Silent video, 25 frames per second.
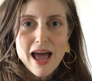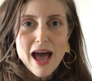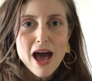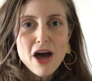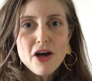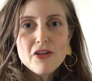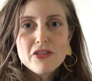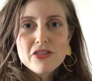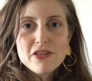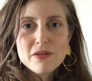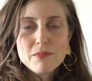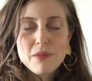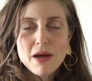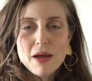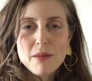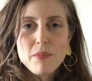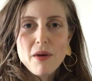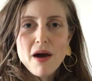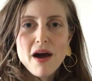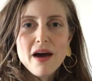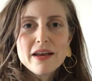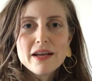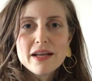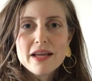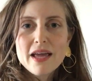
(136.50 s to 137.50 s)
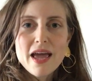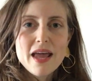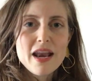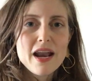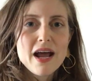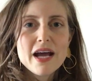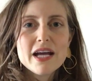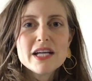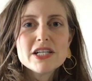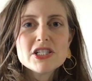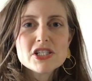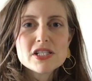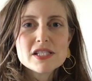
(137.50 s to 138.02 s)
health in my body, and
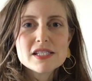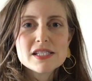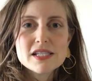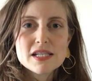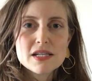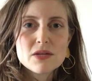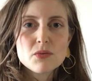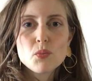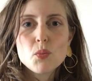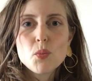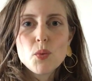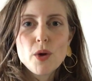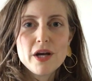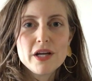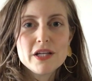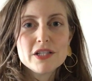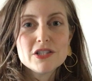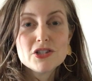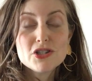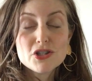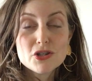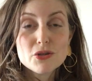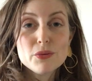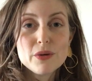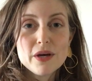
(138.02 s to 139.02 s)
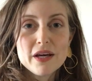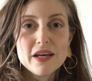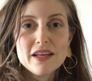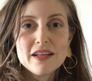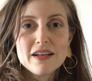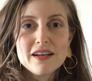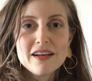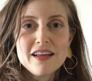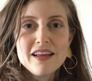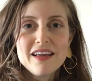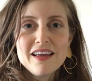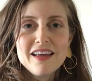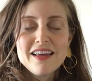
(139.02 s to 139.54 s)
I just didn't want to do it.
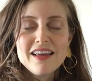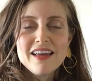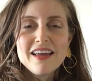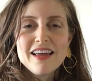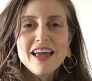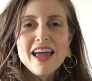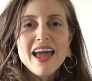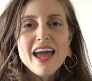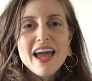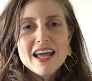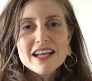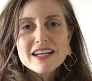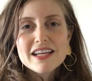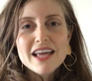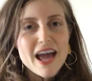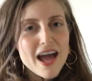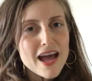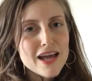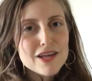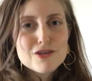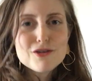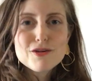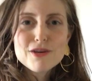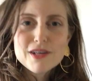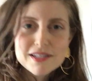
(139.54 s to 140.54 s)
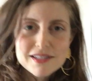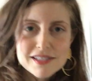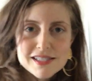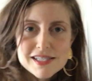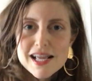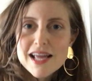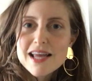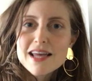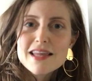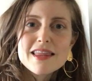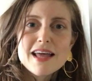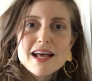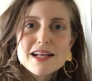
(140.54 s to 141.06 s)
And yeah, you can
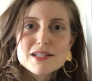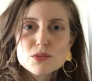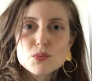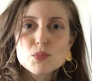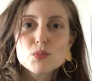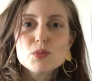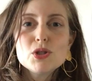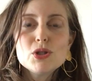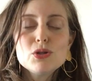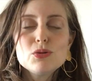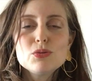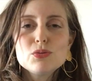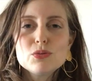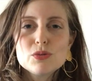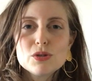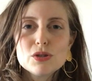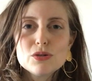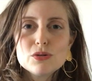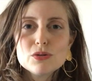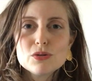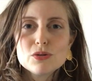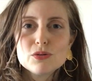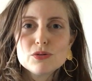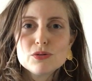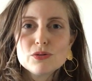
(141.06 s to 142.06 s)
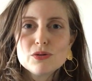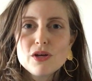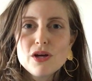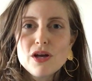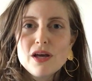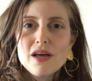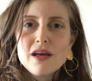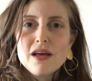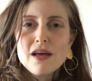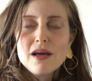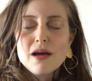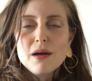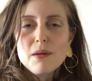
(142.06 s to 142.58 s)
say that's woo-woo,
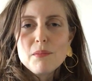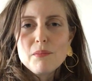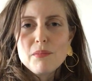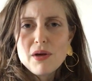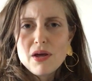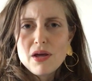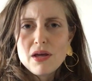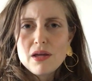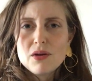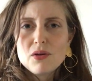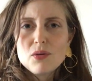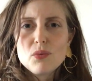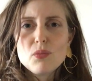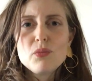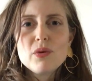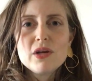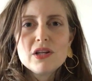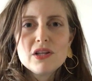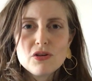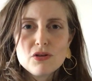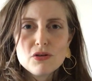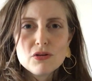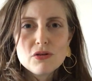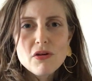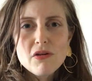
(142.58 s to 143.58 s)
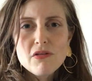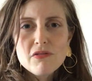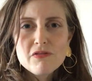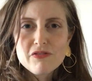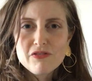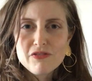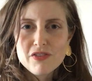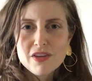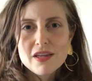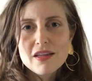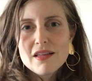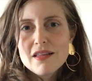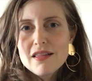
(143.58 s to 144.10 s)
but when you don't
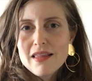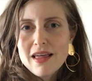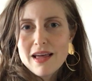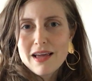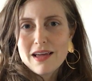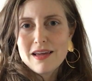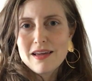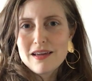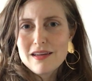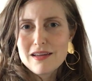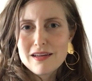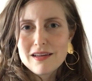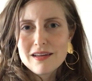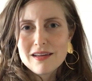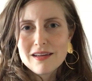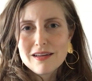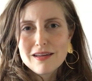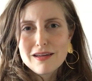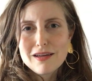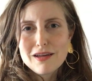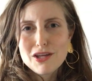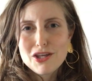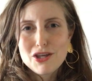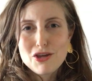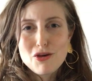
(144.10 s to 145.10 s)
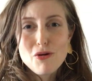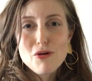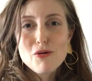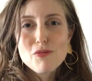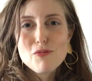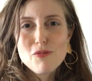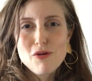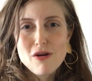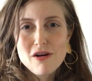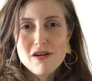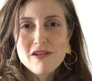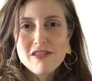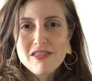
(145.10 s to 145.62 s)
feel like you're
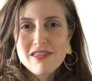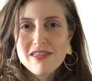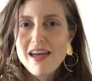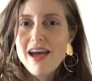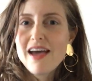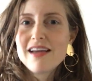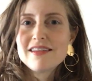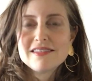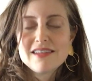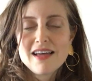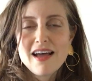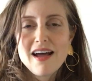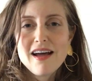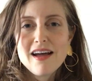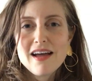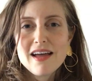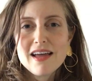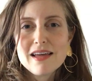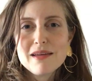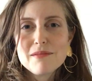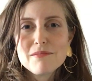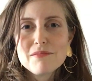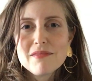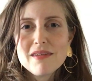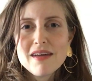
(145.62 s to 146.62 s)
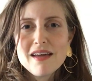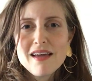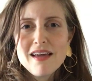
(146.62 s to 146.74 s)
worth that time